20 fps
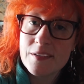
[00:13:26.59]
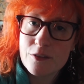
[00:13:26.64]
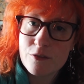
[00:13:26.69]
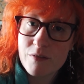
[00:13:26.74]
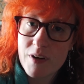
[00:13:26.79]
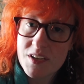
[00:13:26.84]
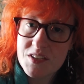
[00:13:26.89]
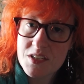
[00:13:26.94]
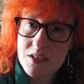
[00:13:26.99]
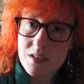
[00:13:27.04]

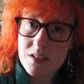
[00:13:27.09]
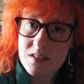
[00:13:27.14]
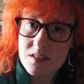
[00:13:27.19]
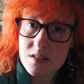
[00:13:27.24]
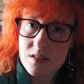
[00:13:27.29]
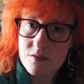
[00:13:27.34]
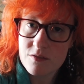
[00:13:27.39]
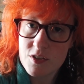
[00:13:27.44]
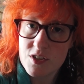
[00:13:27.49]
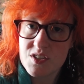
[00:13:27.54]

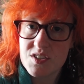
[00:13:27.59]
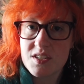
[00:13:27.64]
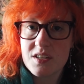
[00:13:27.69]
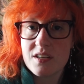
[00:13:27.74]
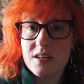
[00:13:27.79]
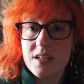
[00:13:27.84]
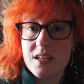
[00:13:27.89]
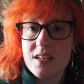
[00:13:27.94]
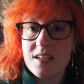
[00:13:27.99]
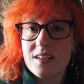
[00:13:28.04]
residency
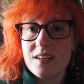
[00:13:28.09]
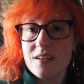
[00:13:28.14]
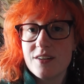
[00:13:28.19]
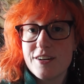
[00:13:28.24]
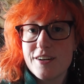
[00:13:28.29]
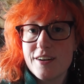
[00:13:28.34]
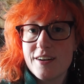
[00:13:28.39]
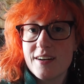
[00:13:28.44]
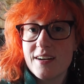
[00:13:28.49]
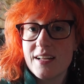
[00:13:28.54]
visa
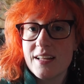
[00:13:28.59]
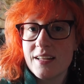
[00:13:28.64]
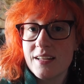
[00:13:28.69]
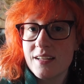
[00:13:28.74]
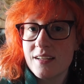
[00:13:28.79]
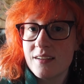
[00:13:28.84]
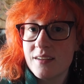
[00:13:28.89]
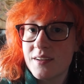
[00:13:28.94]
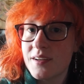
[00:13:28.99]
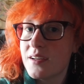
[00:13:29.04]
here
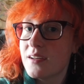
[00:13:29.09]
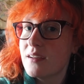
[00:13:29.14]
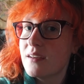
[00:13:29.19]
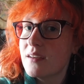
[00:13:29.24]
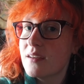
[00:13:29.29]
in